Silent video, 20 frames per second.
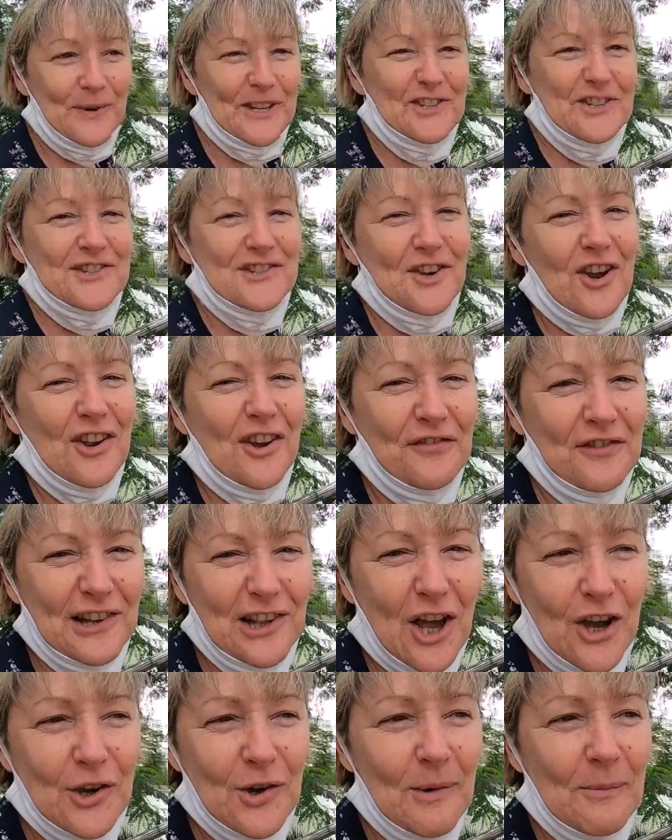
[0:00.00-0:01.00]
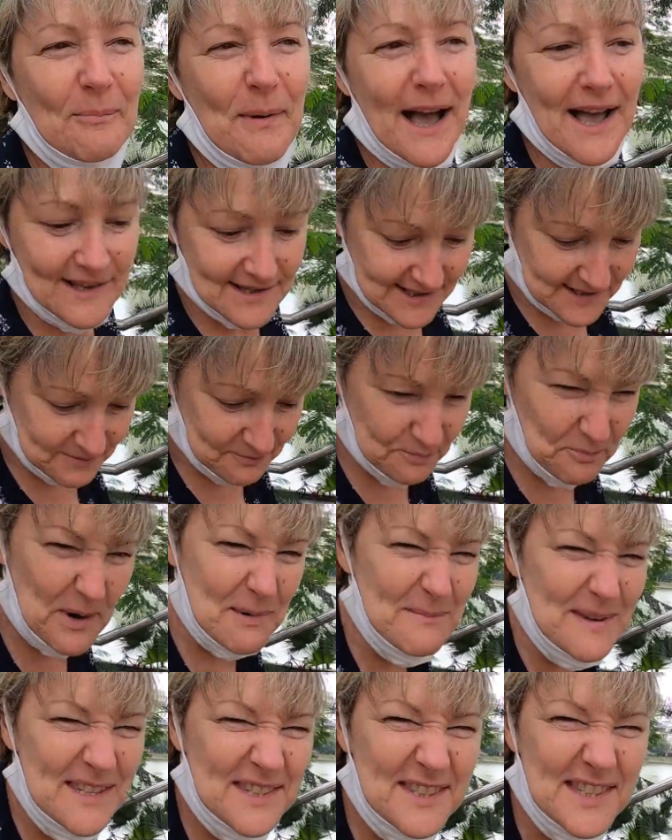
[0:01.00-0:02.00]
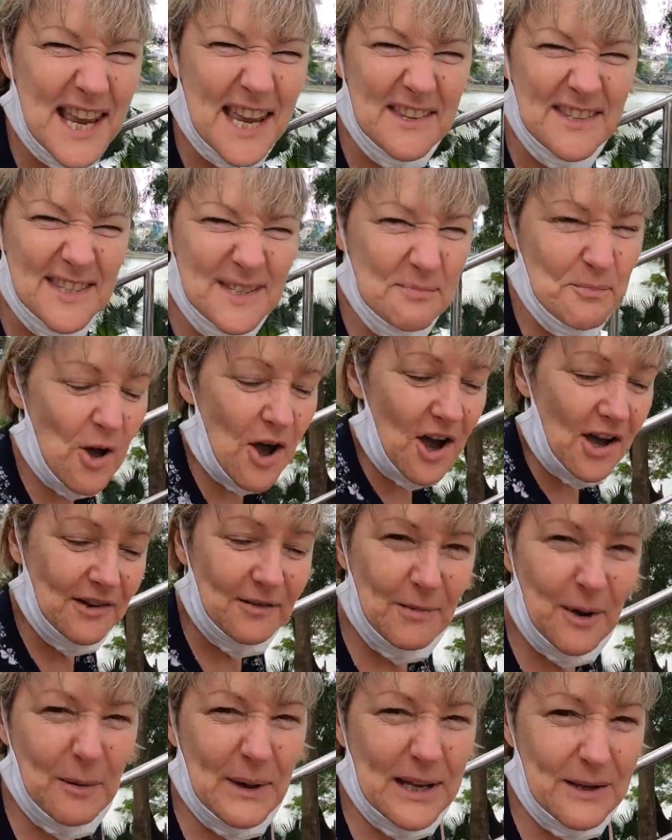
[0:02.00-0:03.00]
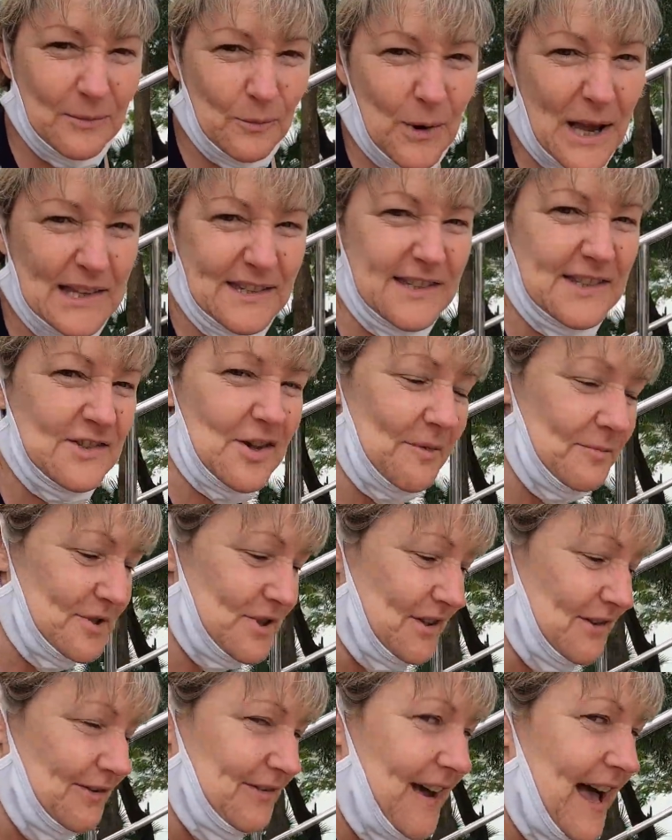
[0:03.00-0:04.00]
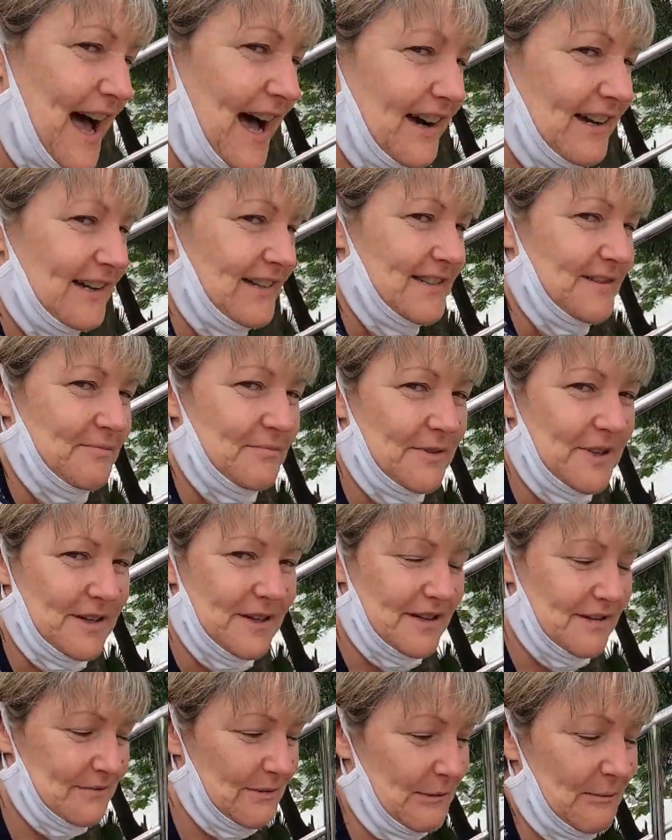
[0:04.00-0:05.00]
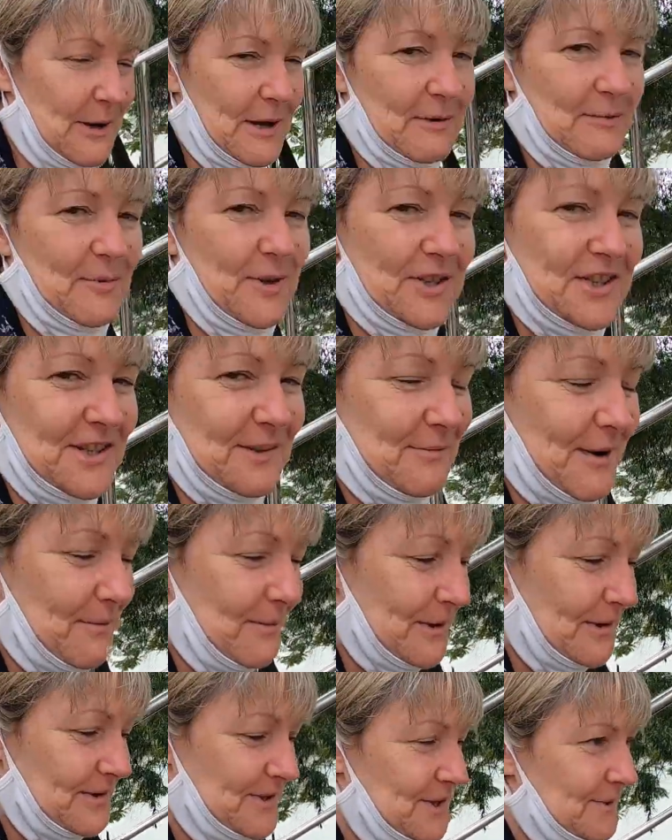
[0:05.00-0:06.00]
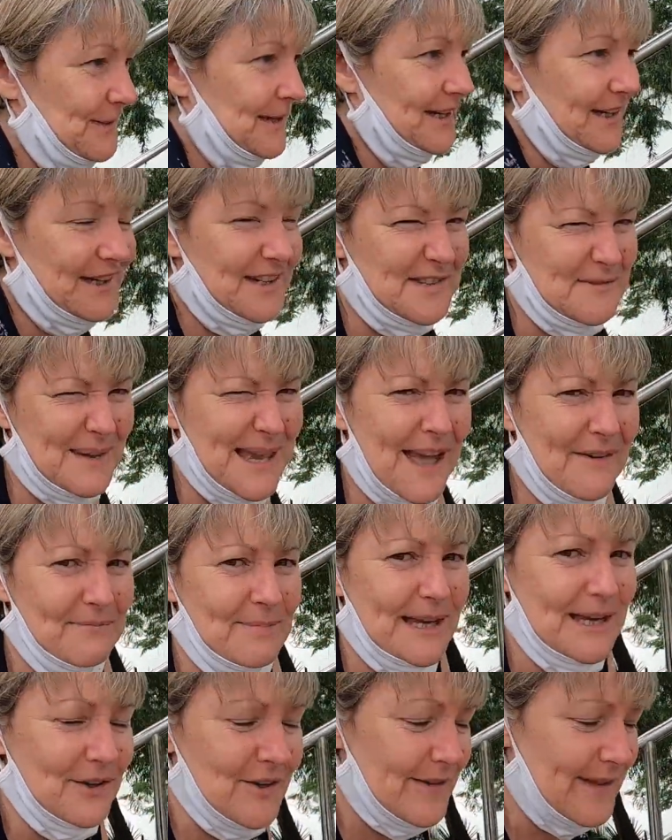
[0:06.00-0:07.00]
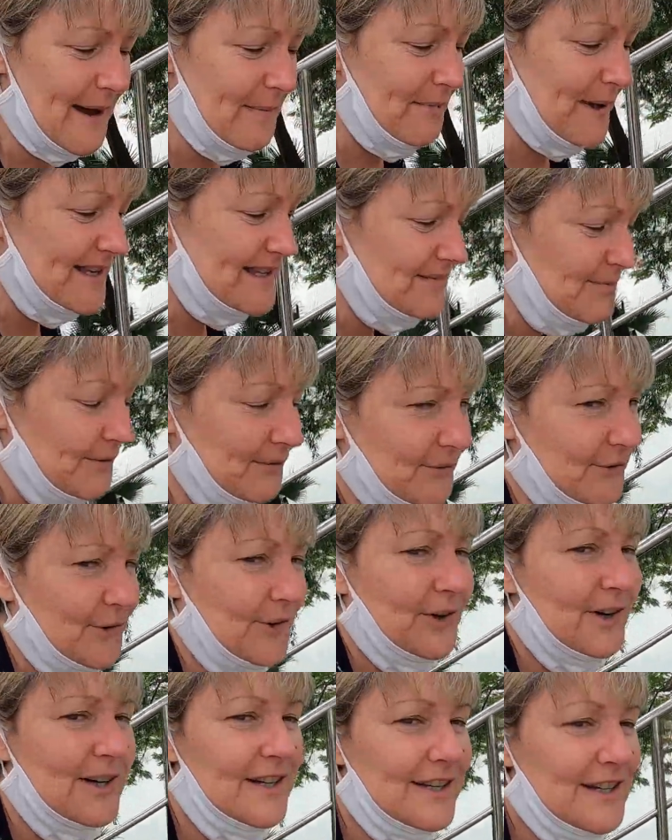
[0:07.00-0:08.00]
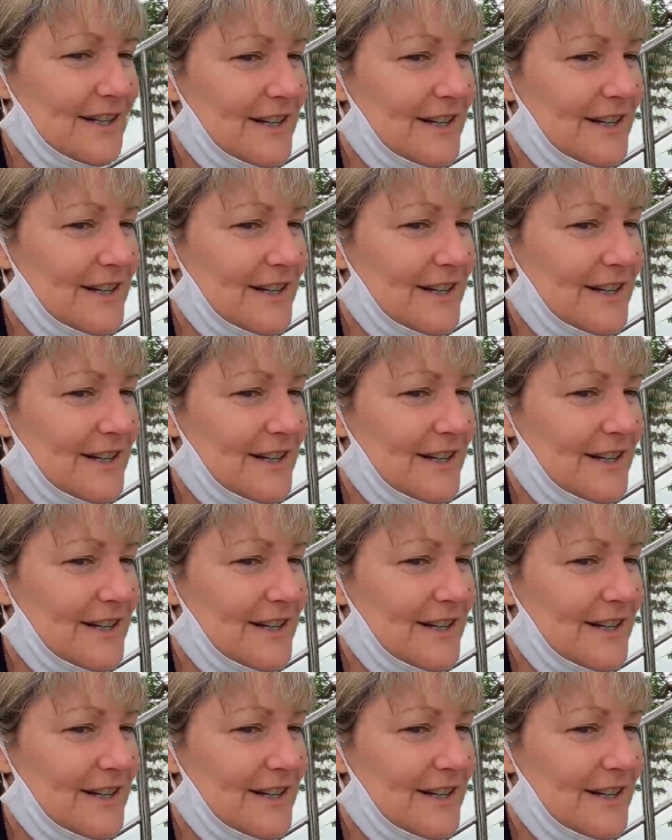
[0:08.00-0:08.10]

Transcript: we just got off the local bus. We missed our spot. We went one stop too far because we weren't watching what we were doing, because we have been on that bus before.